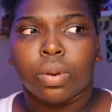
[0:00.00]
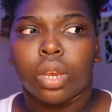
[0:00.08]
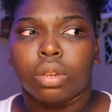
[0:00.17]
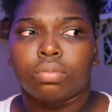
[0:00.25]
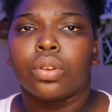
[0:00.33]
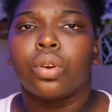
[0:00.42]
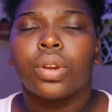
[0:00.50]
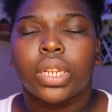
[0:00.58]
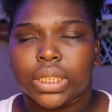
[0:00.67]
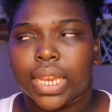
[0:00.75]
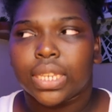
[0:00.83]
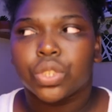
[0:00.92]
but going
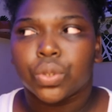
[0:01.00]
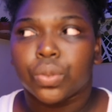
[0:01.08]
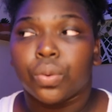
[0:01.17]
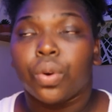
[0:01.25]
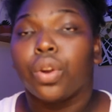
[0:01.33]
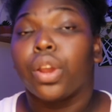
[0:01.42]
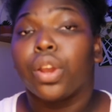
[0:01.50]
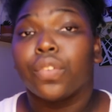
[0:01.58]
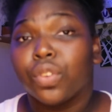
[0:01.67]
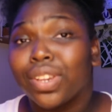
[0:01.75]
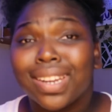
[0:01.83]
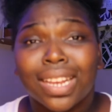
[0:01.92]
into high school, or
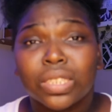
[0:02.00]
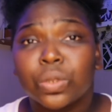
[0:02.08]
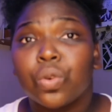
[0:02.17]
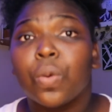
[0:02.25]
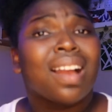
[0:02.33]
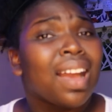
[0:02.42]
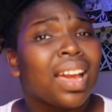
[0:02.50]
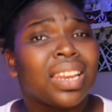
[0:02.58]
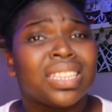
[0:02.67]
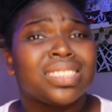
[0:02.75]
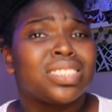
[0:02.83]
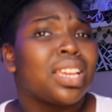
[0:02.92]
if you're in high school,
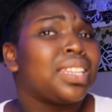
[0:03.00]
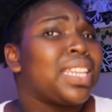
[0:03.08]
college,